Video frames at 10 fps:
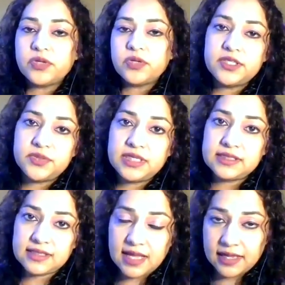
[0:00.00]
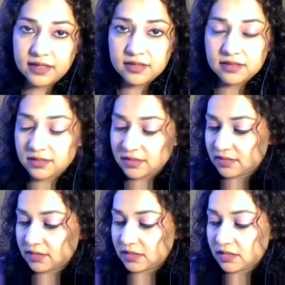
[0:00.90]
did you decide
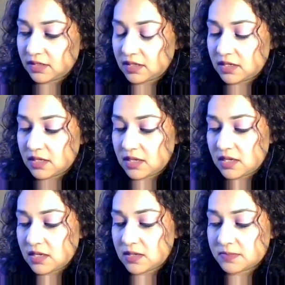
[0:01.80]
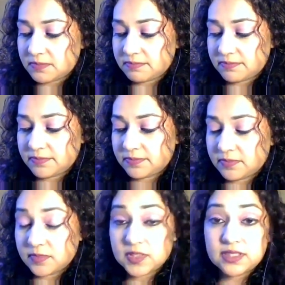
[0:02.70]

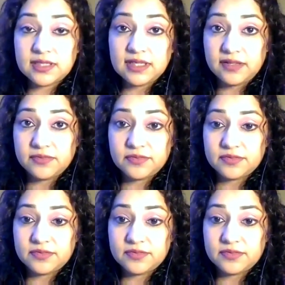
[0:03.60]
to leave?